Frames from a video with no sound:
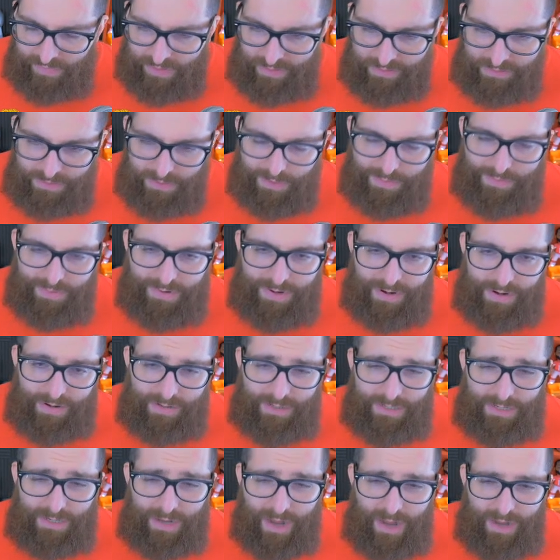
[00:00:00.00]
So
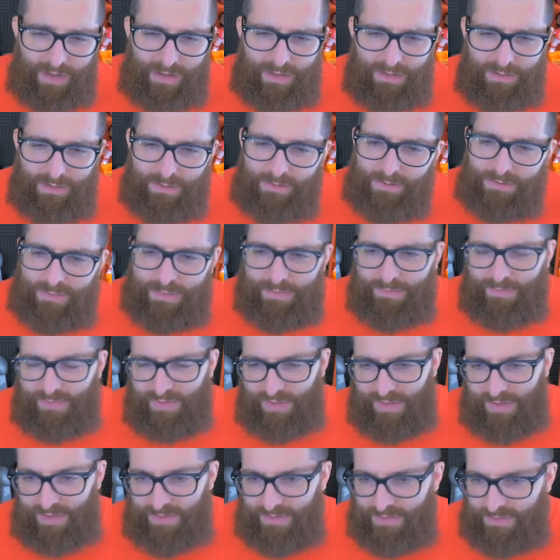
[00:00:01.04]
Bernard Scott can do some
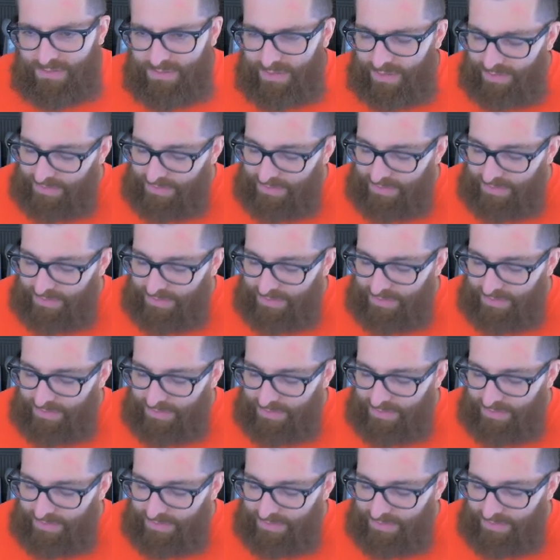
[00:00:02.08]
things.